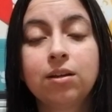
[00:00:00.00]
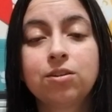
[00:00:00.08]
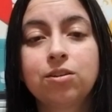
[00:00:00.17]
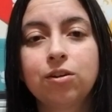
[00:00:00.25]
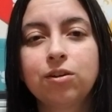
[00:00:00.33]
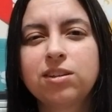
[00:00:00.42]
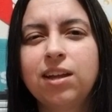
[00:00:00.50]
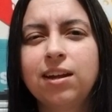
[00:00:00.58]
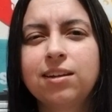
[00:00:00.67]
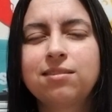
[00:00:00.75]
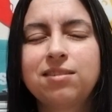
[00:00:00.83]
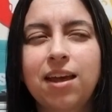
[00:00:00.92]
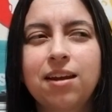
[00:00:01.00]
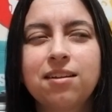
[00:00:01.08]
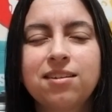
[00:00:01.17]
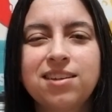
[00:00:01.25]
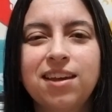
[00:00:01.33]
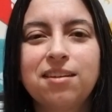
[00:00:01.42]
So, it's not a 10
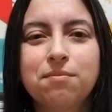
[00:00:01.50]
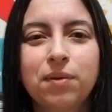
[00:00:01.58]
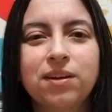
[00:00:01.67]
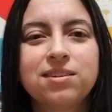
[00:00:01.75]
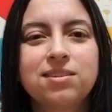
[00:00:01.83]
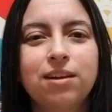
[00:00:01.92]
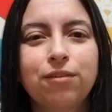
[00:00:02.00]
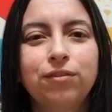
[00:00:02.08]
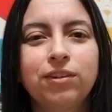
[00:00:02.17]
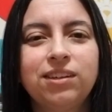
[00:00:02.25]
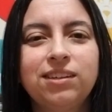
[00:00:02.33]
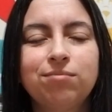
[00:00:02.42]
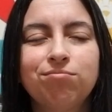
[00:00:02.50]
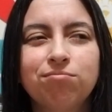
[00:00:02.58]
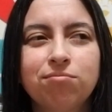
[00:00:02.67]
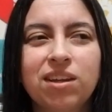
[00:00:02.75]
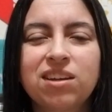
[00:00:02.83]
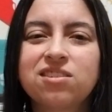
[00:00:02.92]
out of 10, but it's definitely
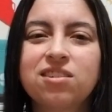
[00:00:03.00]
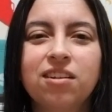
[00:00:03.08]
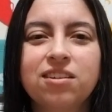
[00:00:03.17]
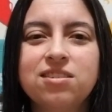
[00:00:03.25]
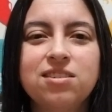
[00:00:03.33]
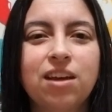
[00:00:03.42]
like a solid